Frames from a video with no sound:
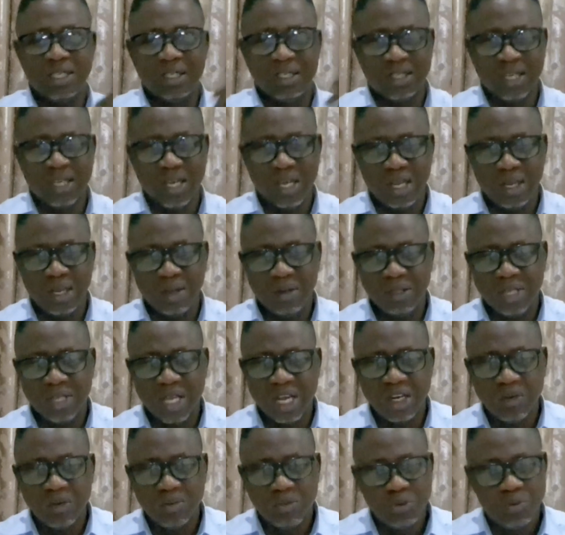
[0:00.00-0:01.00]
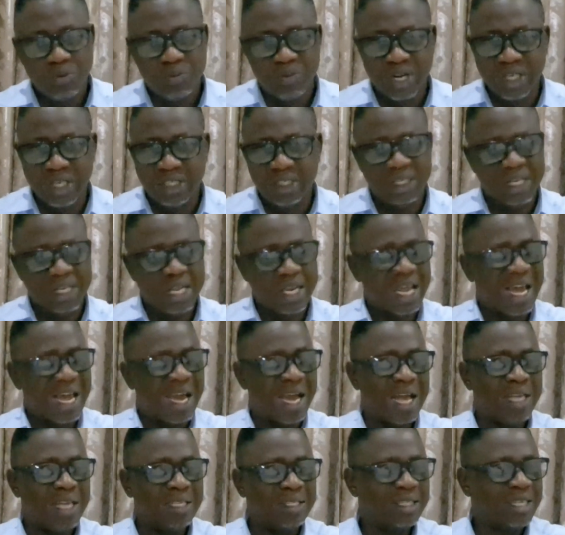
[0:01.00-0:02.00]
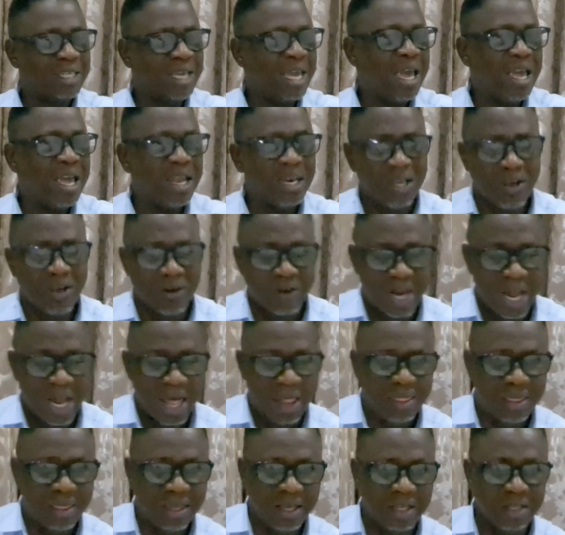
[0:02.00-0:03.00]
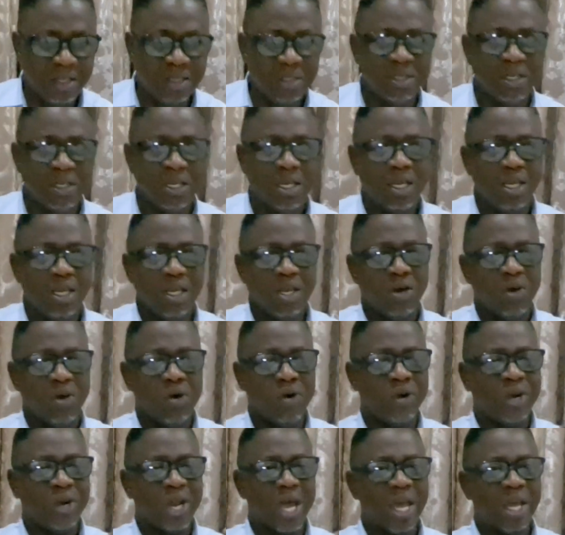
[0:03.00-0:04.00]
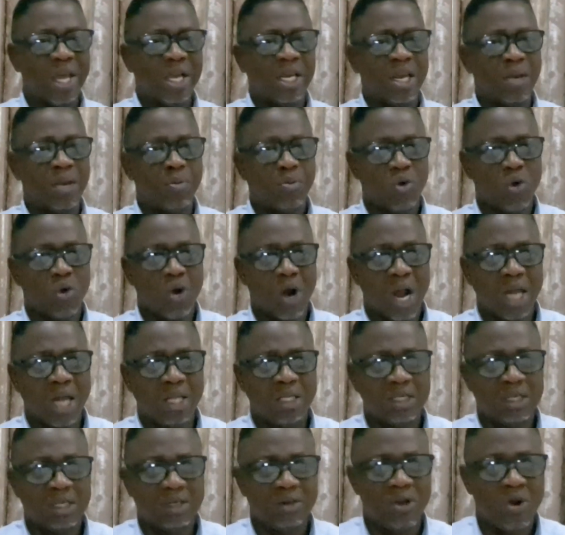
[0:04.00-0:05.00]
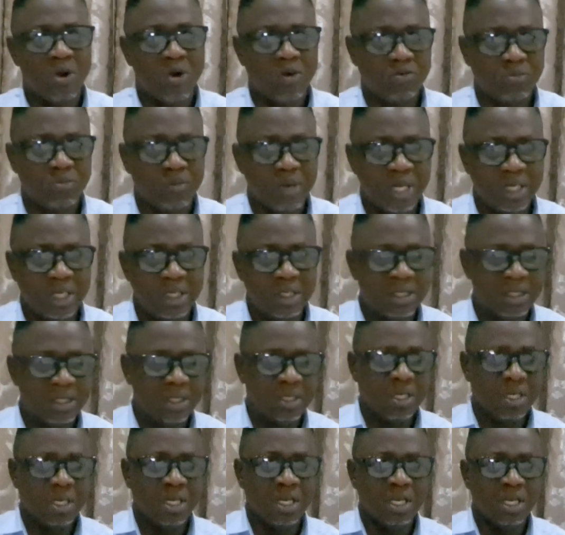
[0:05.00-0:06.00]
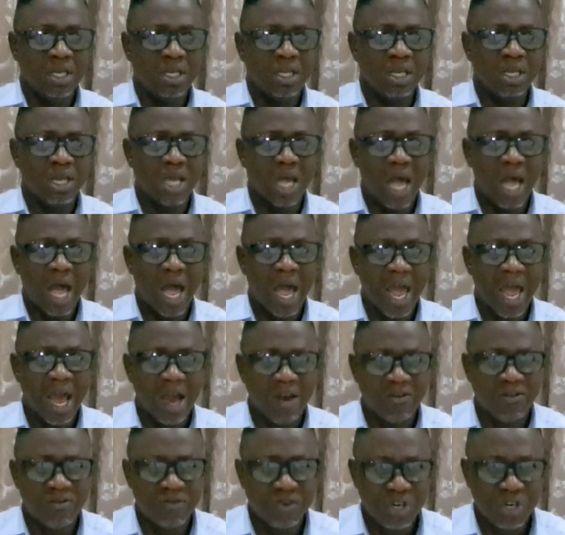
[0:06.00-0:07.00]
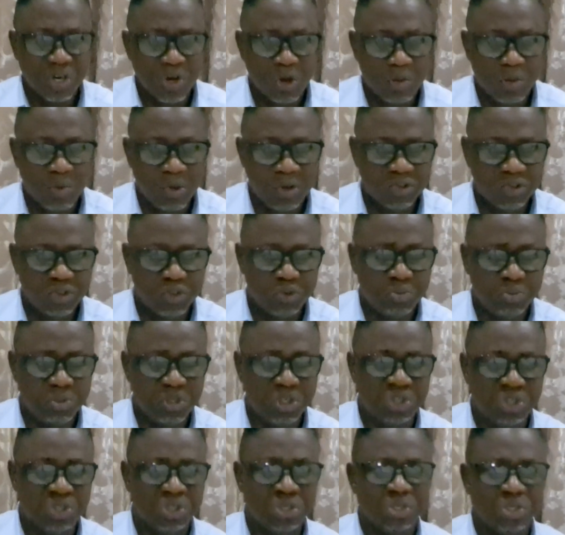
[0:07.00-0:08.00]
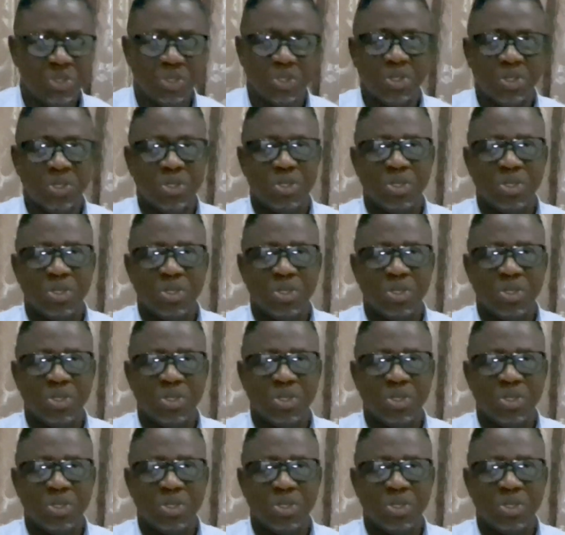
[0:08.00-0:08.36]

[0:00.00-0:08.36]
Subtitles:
is a terrible president. I can say any other thing. Under a democratic government, I have freedom of speech.